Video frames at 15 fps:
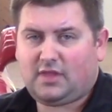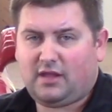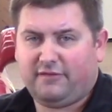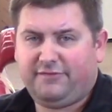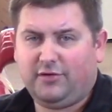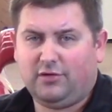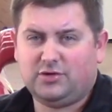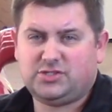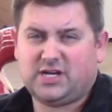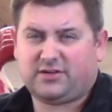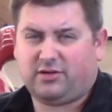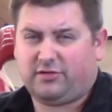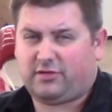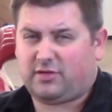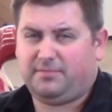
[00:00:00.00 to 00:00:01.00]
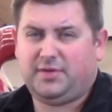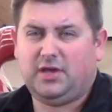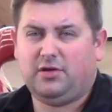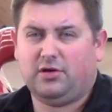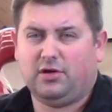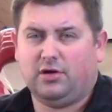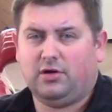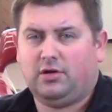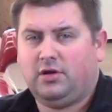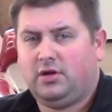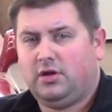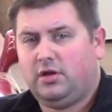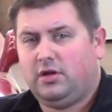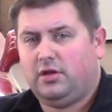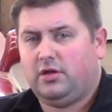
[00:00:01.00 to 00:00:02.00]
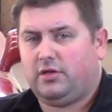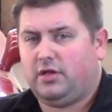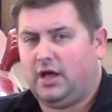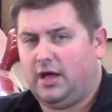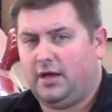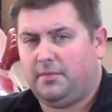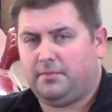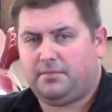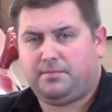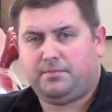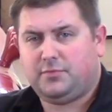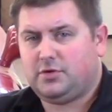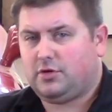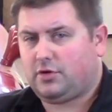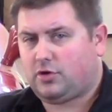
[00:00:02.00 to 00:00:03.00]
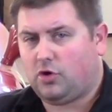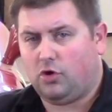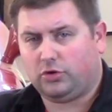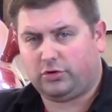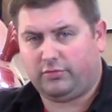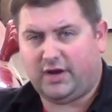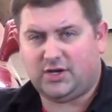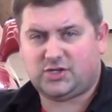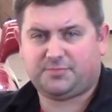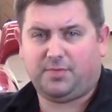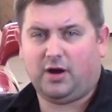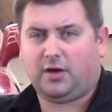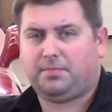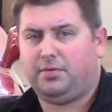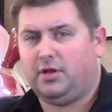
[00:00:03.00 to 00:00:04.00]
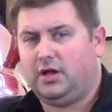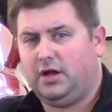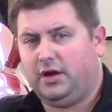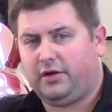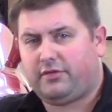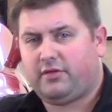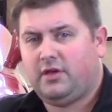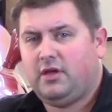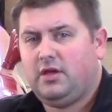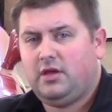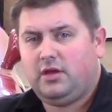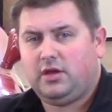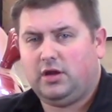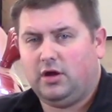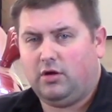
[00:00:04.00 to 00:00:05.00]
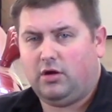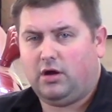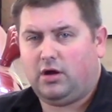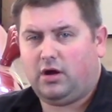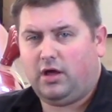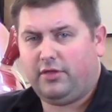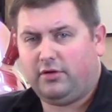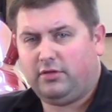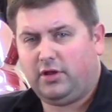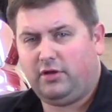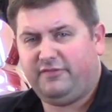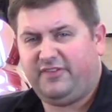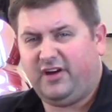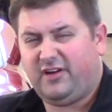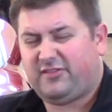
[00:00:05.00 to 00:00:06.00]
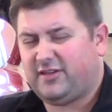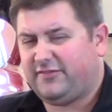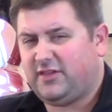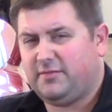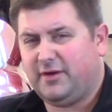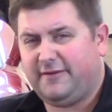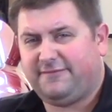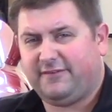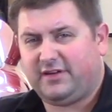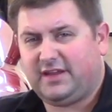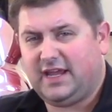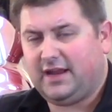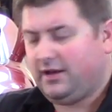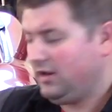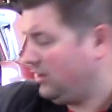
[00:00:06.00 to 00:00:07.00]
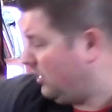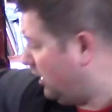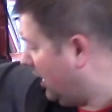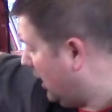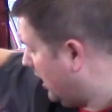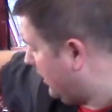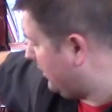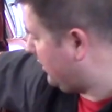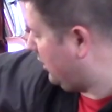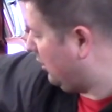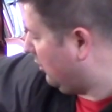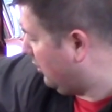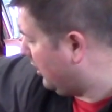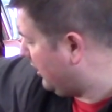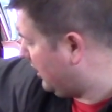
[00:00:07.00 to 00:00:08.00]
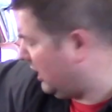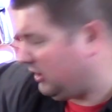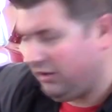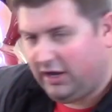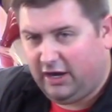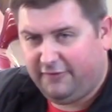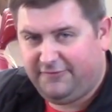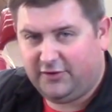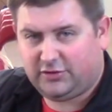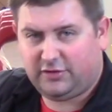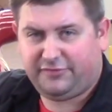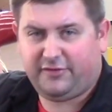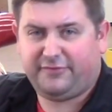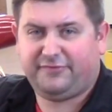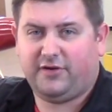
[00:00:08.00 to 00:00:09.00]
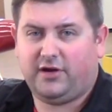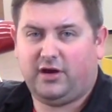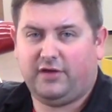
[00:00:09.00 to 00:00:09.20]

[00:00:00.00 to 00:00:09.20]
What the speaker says: fuel injectors, a computer, colder range spark plugs, other little various stuff that you might forget. Air filter for the front here